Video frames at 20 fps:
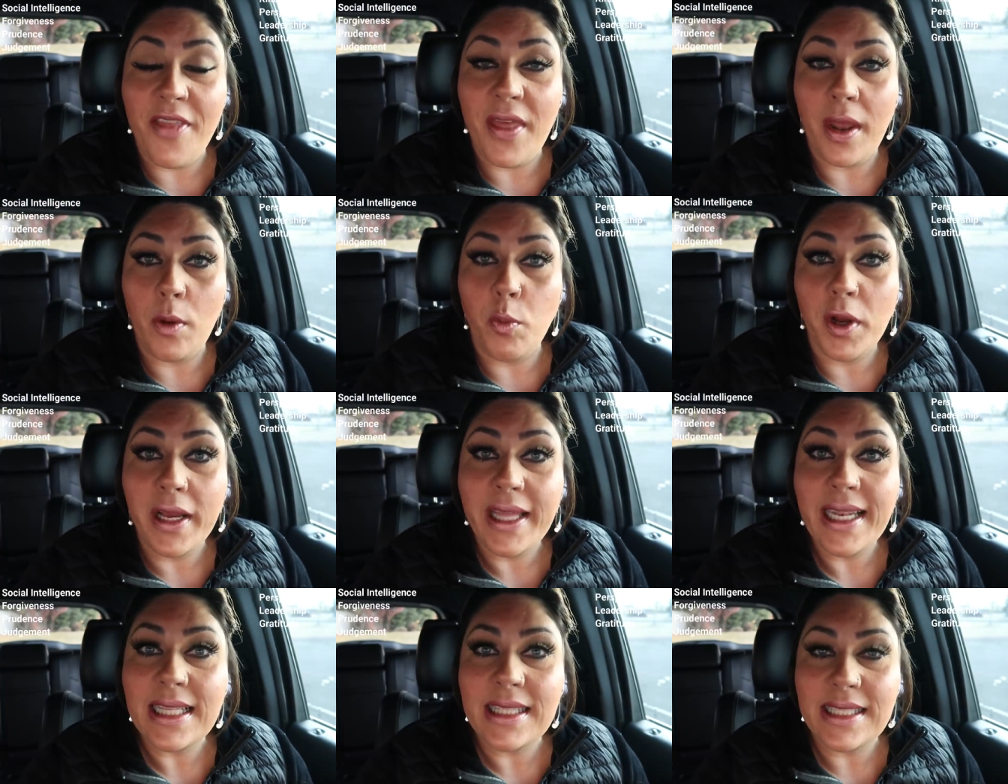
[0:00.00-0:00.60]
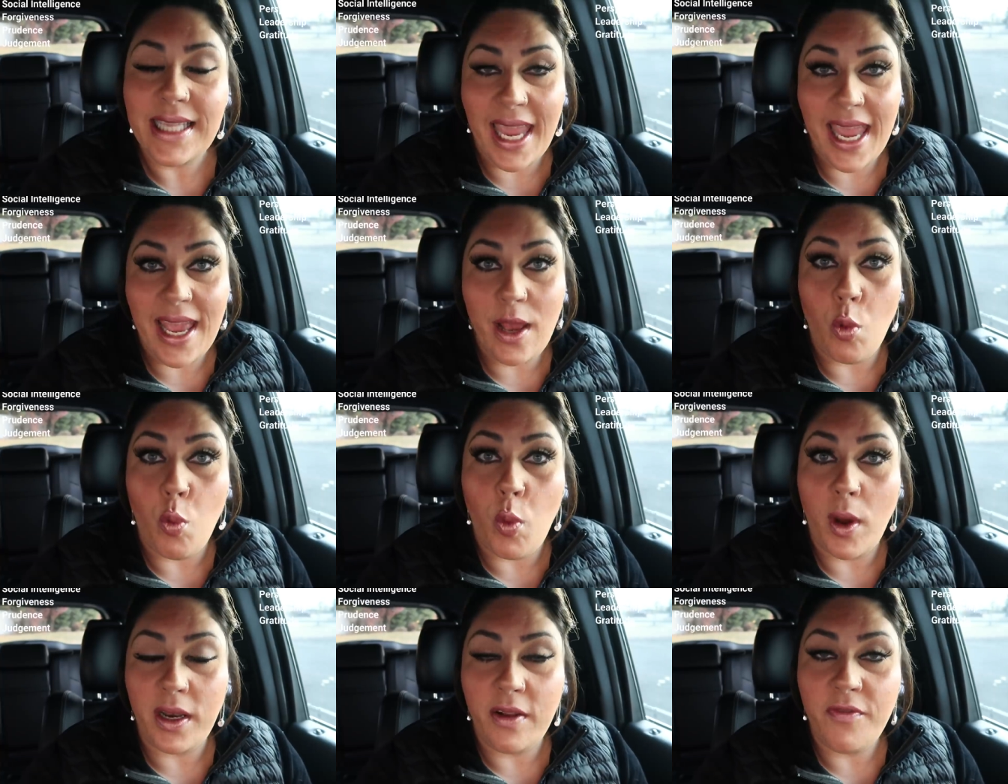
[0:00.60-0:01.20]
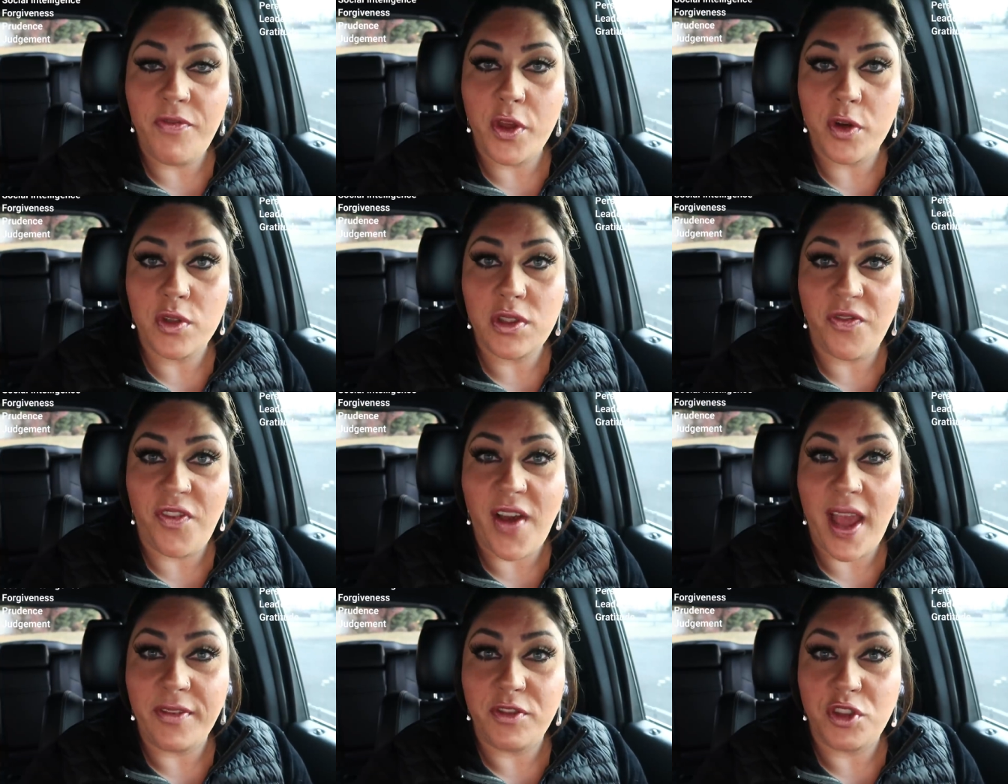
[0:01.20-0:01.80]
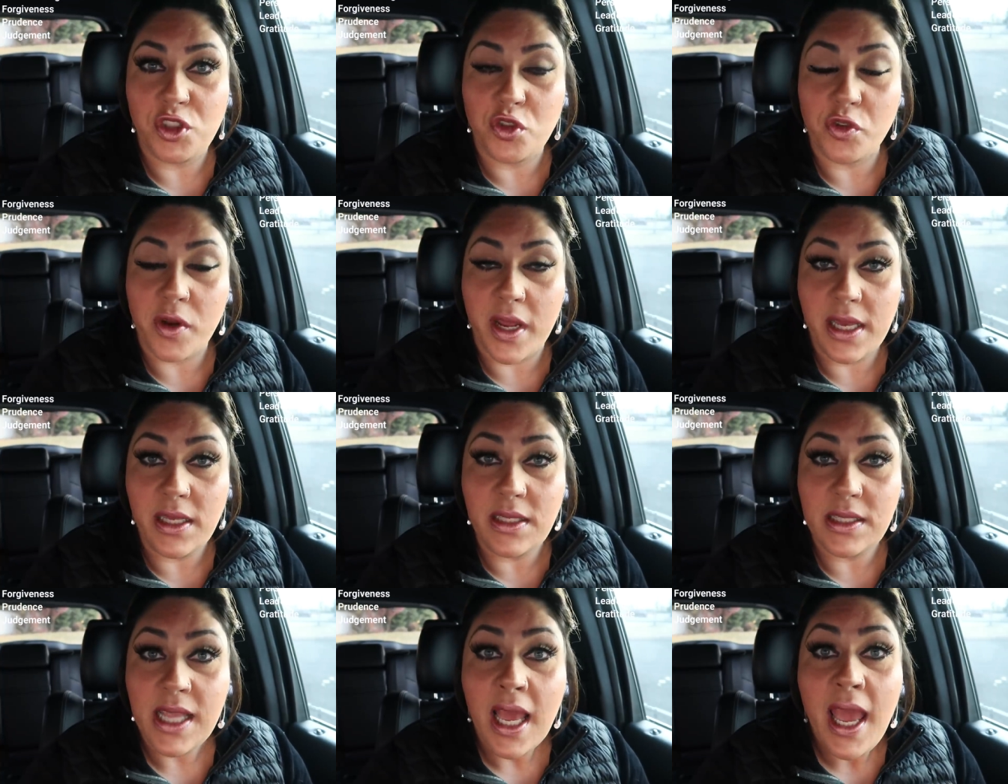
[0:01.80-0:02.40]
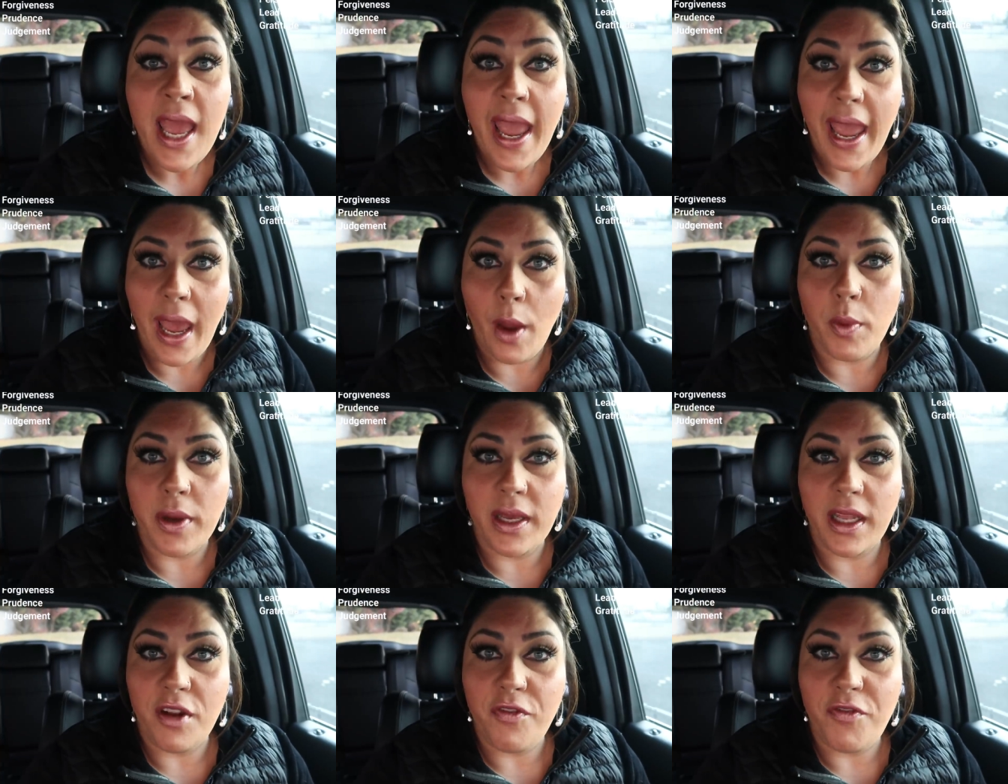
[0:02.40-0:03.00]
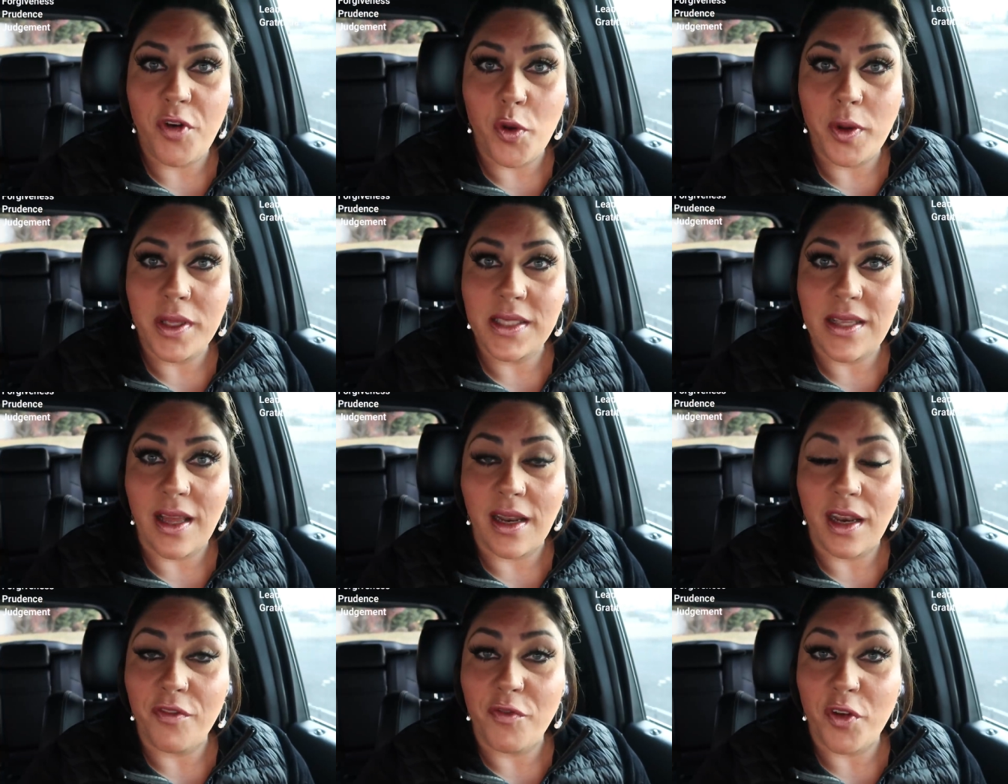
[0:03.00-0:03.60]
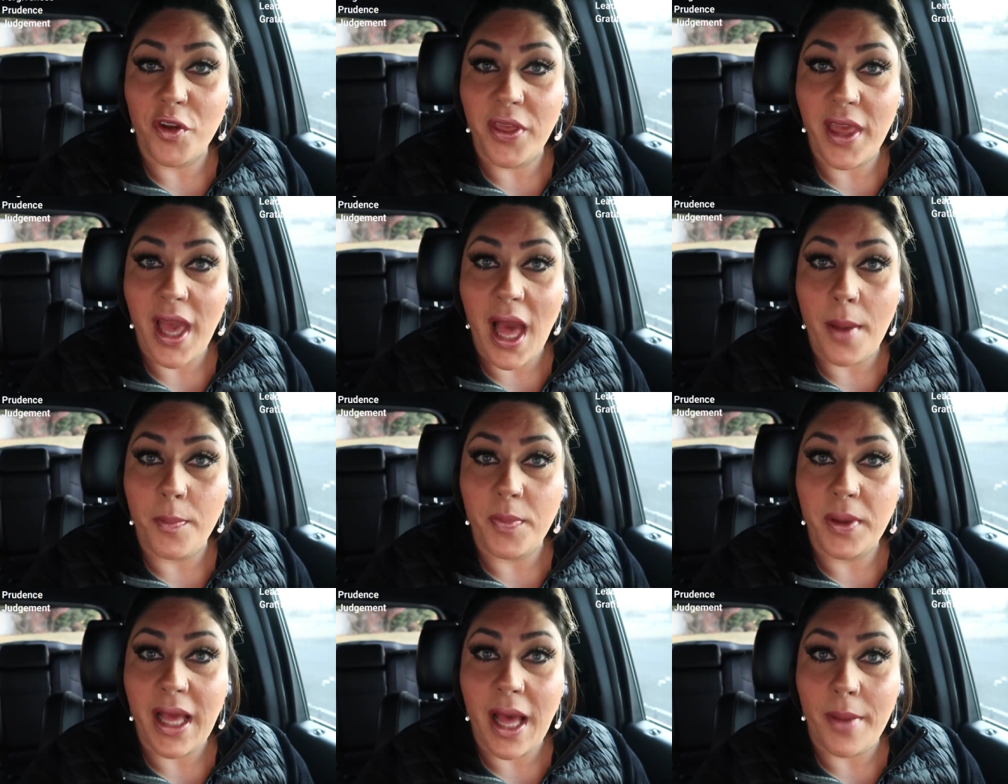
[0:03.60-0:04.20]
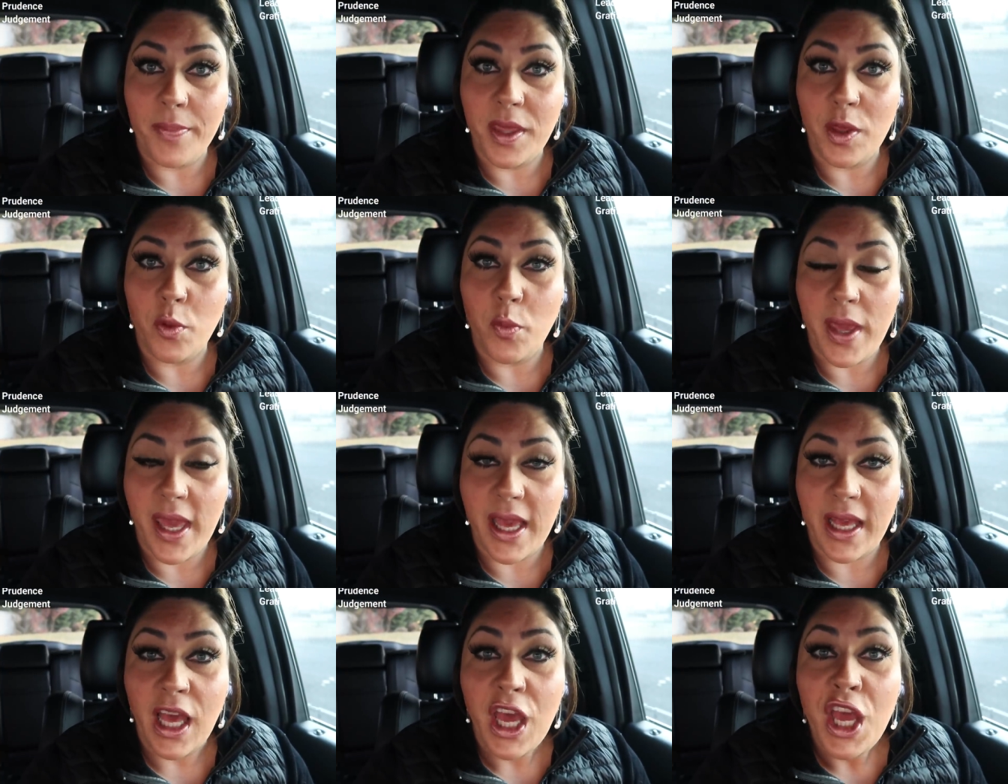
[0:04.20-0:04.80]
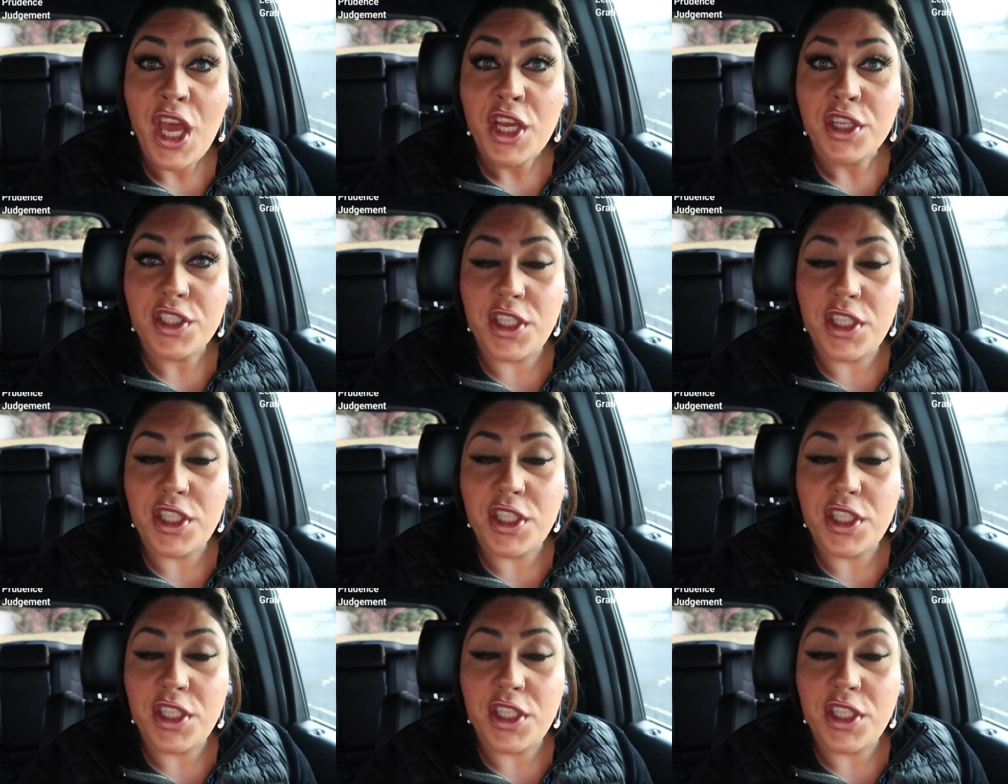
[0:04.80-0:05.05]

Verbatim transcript: And then we're going to take one of those five strengths and we're going to focus on it for the upcoming week.